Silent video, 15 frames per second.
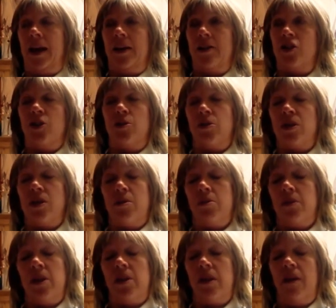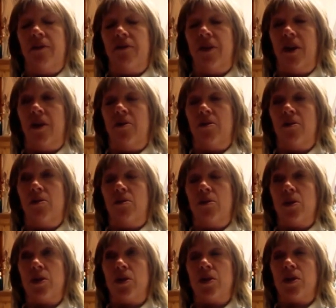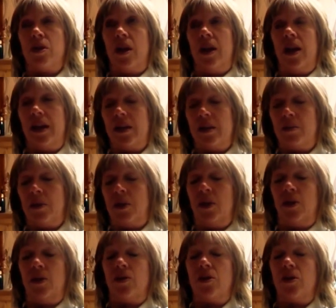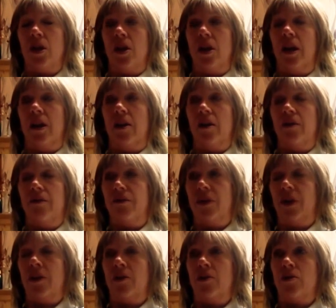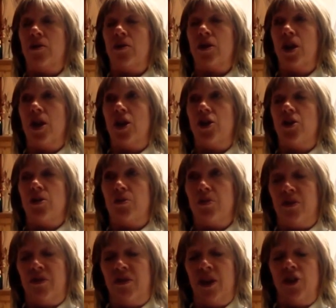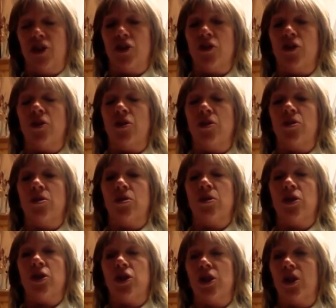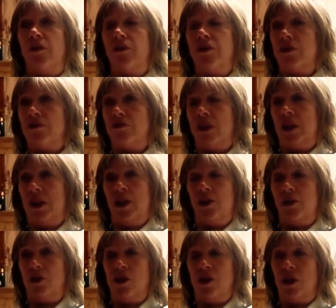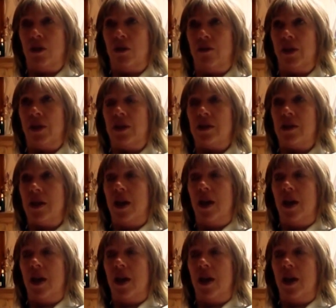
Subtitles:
she was somebody that I felt was an expert in her field. She was professional. She offered a really good service.